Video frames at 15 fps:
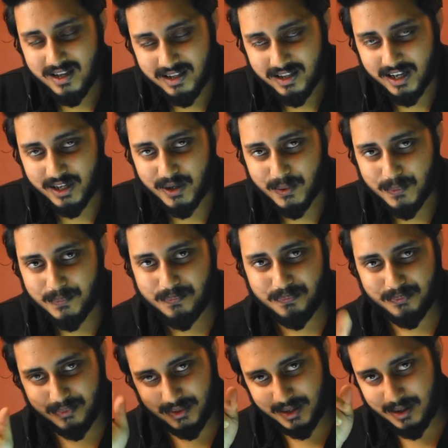Thank you.
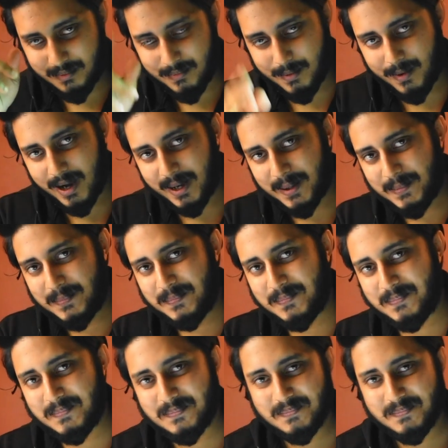Bye bye.